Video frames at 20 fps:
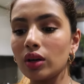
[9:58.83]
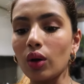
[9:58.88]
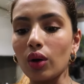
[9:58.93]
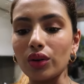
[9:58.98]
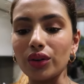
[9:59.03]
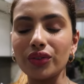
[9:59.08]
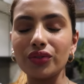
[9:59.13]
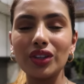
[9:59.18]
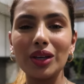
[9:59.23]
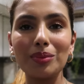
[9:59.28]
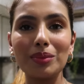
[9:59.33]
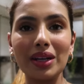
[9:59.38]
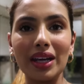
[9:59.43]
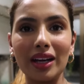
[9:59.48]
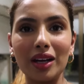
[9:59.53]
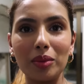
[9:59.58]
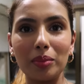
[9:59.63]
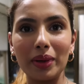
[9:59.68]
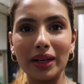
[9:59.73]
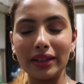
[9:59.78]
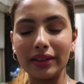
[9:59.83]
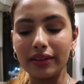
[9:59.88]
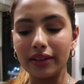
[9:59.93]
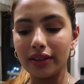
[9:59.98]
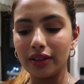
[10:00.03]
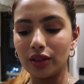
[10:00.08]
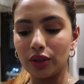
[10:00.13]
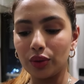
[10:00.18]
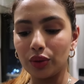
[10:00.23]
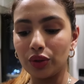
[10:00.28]
a lot of them
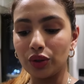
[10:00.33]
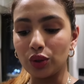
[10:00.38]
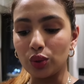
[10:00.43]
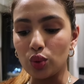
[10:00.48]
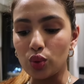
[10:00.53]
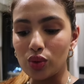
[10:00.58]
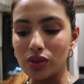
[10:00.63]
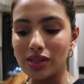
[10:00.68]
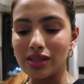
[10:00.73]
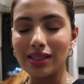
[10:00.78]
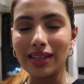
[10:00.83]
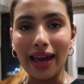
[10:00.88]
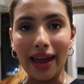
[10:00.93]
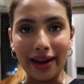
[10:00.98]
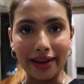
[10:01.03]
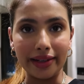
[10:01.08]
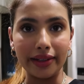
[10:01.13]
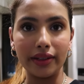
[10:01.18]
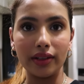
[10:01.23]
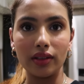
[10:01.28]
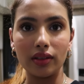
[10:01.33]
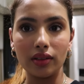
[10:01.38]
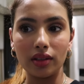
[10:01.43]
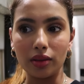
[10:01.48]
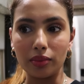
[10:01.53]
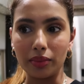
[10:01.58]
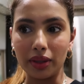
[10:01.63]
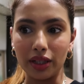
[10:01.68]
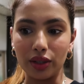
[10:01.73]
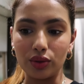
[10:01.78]
recommended to use canned
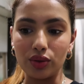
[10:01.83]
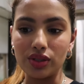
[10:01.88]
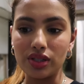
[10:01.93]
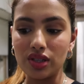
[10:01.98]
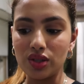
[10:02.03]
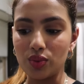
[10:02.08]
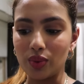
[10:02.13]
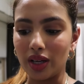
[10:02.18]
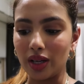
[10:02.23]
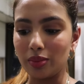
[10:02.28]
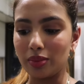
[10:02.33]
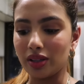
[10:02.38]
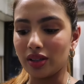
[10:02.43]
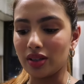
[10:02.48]
tomatoes as well,